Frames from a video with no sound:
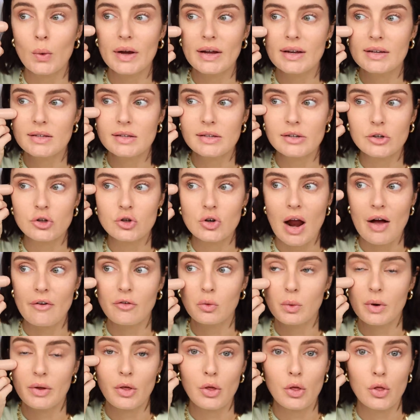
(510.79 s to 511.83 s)
easy to travel
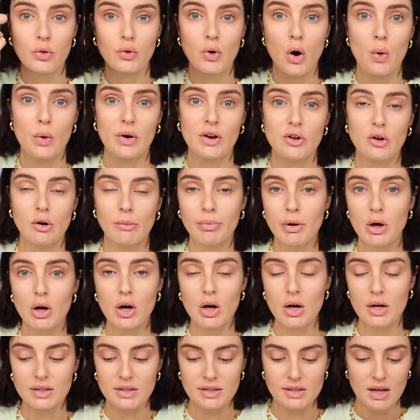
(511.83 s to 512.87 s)
with and throw it in your
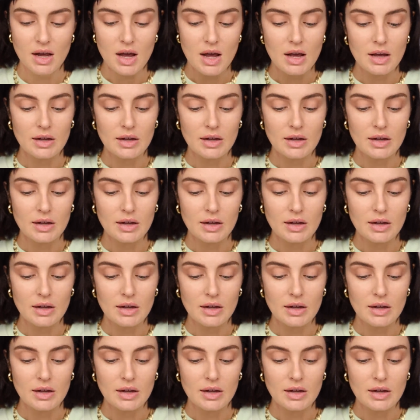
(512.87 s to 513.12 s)
purse,